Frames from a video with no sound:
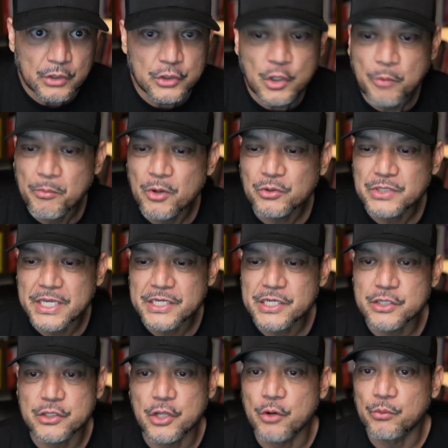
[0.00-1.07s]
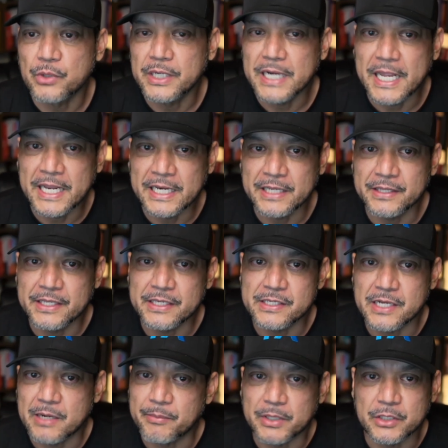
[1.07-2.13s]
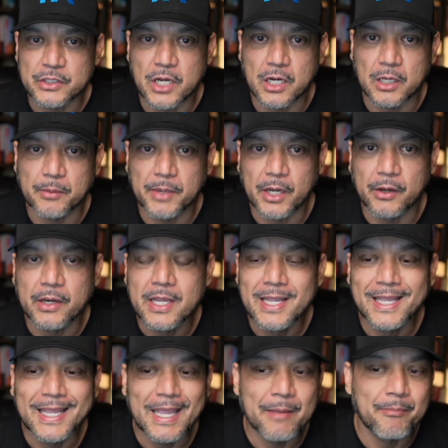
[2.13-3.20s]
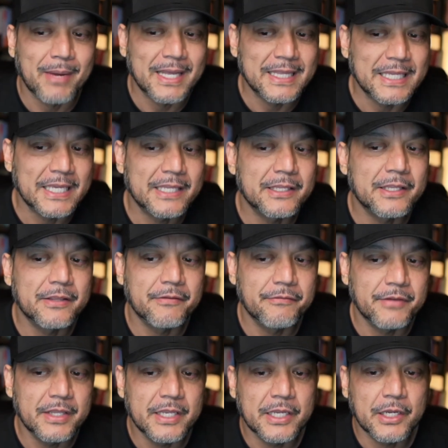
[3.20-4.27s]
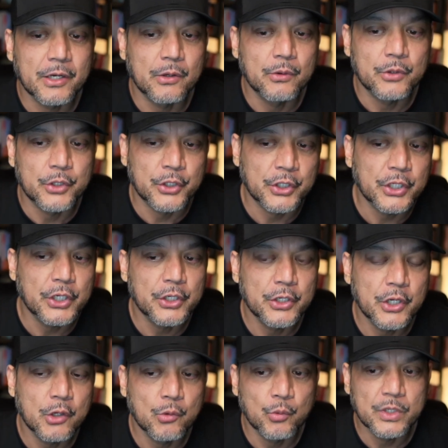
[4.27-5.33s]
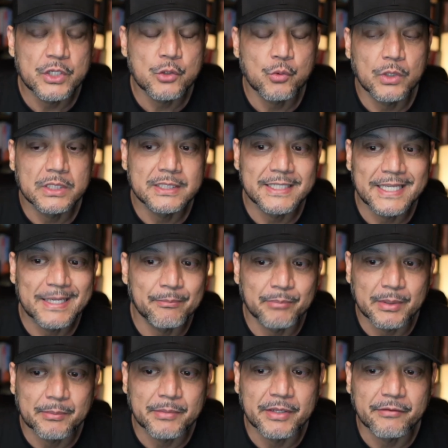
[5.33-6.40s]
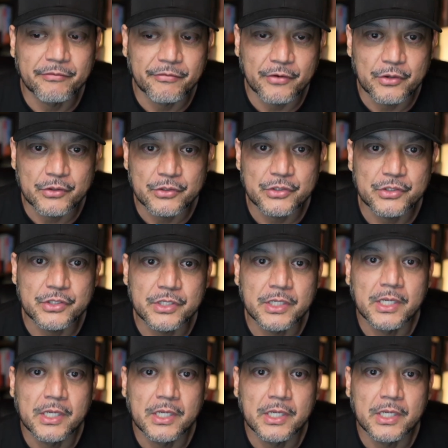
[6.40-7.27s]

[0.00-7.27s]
most agents don't run any of these that I'm going to talk about, and by the end of the video, you're going to know which one to implement first.